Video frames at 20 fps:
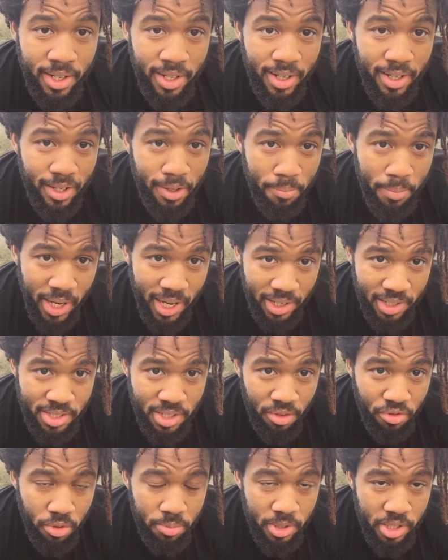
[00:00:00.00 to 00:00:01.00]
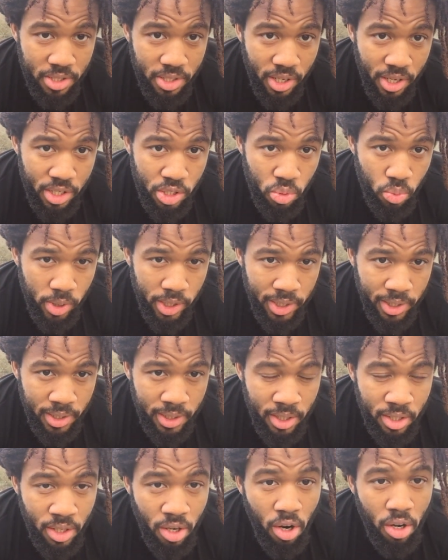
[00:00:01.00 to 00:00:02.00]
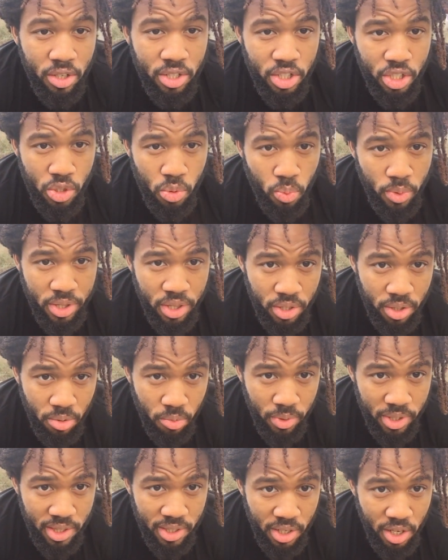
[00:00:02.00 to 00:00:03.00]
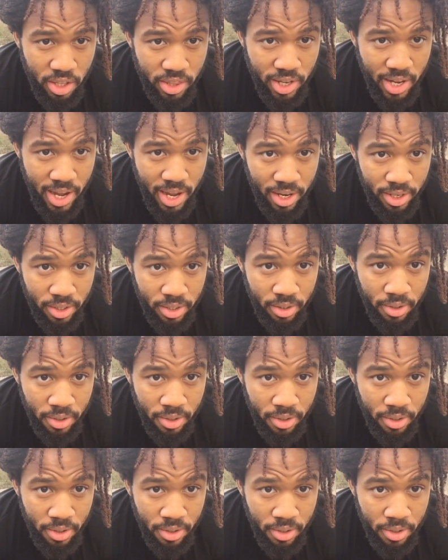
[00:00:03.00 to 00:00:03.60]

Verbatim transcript: um, exit from the side swing just with the, with the other hand.